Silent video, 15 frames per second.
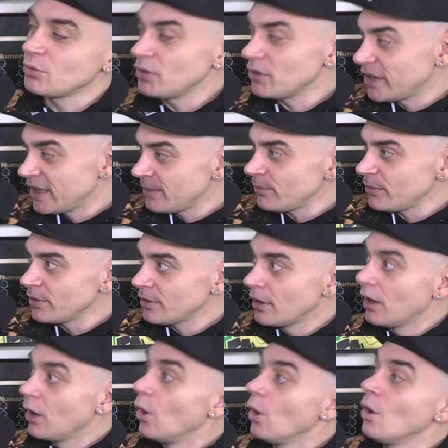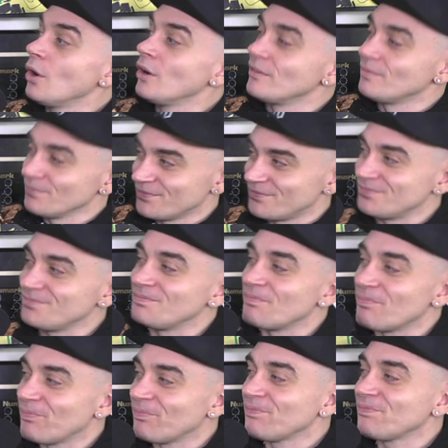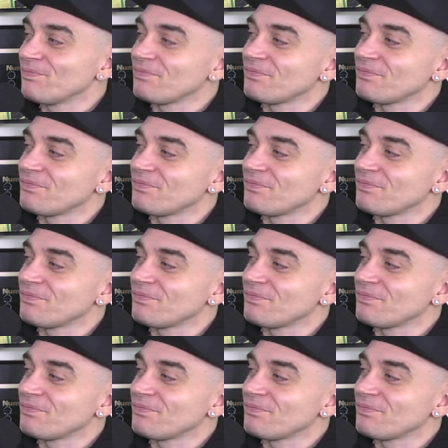Oh, you're other, him. Other, other oh. people are noticing mm.